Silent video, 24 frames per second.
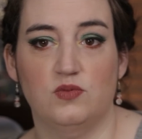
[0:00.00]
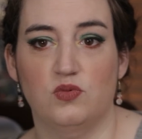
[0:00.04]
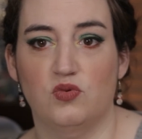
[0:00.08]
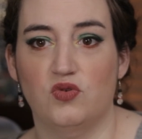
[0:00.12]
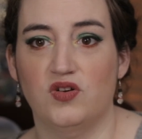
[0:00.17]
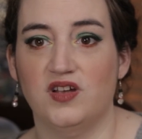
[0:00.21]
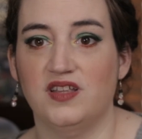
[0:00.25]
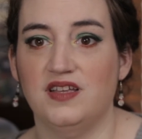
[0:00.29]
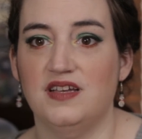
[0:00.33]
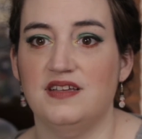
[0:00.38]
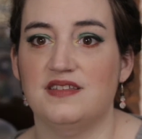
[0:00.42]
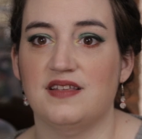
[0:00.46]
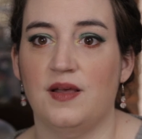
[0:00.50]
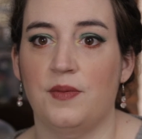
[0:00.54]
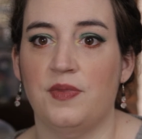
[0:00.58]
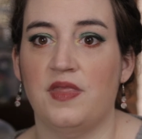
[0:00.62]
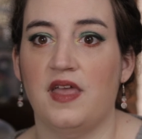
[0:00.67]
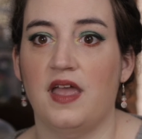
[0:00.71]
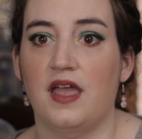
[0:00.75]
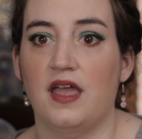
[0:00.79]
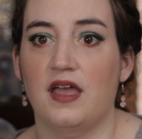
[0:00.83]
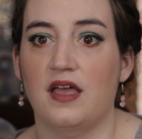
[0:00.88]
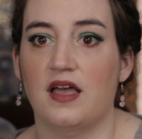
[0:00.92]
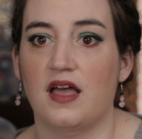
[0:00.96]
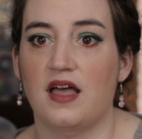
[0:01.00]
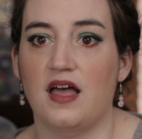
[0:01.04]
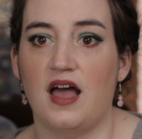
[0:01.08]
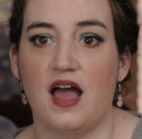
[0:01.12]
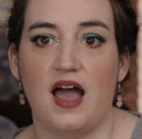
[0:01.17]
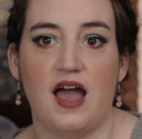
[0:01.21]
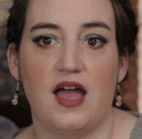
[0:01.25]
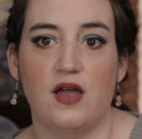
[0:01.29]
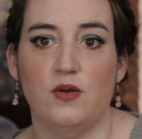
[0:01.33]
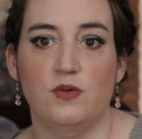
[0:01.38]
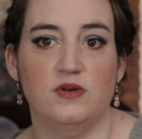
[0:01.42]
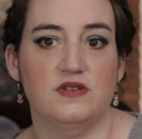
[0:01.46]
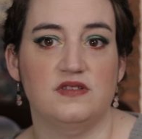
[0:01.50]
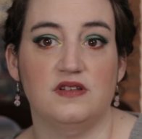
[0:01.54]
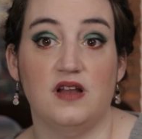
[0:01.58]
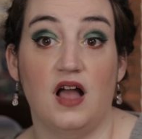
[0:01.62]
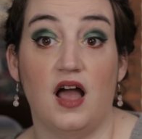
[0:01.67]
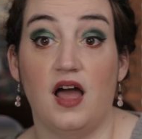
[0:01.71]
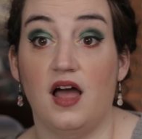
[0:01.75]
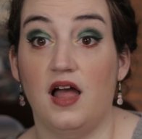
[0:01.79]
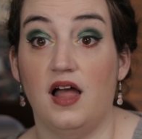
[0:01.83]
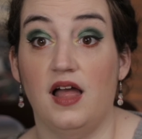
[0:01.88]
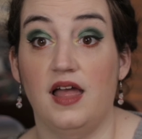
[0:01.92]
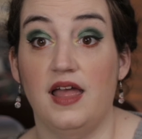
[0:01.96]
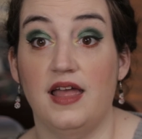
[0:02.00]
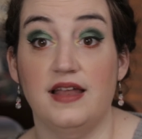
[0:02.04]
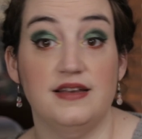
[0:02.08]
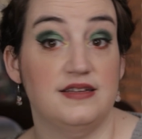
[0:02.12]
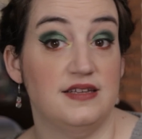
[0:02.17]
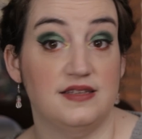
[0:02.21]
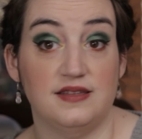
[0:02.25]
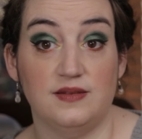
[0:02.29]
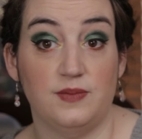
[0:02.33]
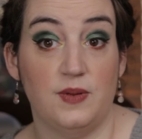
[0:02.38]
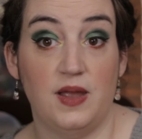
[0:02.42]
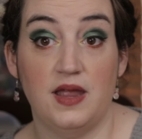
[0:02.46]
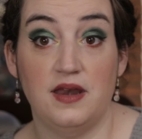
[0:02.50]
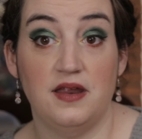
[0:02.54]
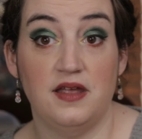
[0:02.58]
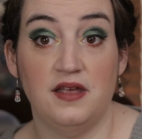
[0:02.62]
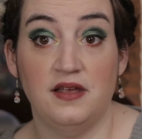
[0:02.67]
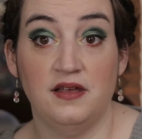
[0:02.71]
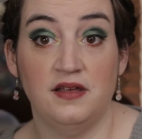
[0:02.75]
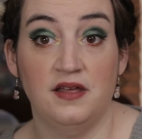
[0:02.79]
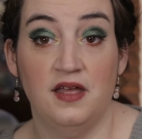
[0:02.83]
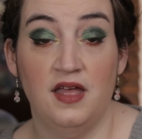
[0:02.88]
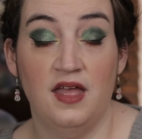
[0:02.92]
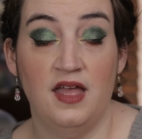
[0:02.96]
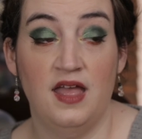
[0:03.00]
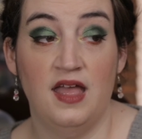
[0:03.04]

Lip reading: really something I was not anticipating.